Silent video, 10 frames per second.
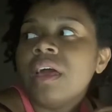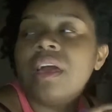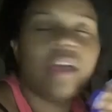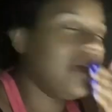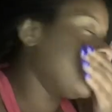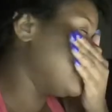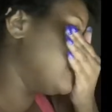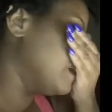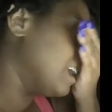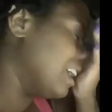
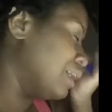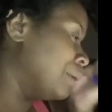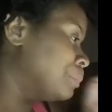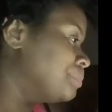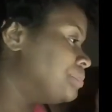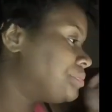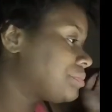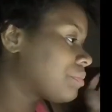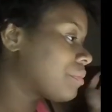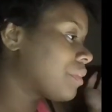And
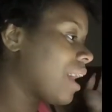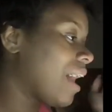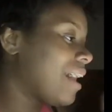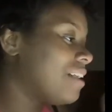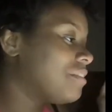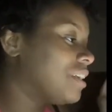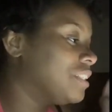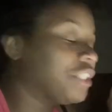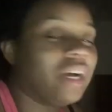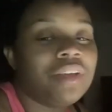I have a
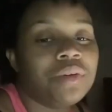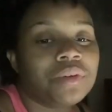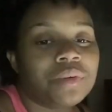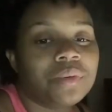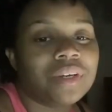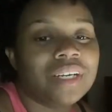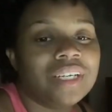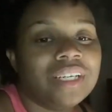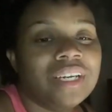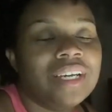giant
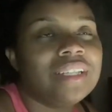unicorn